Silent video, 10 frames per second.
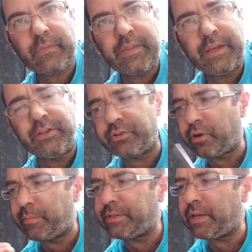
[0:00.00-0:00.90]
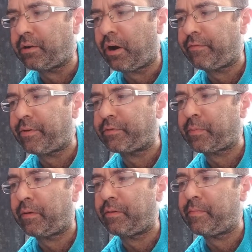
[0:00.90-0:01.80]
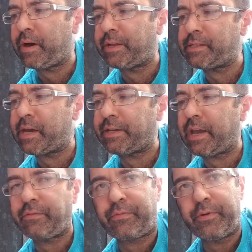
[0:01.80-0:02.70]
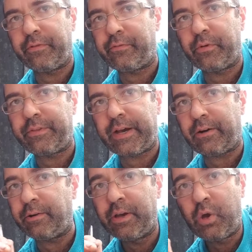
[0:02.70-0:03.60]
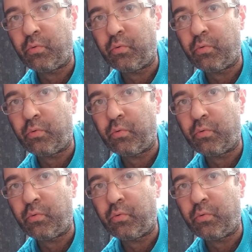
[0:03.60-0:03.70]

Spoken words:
that you just saw me take off, that was probably, again, 3 or 4 thou,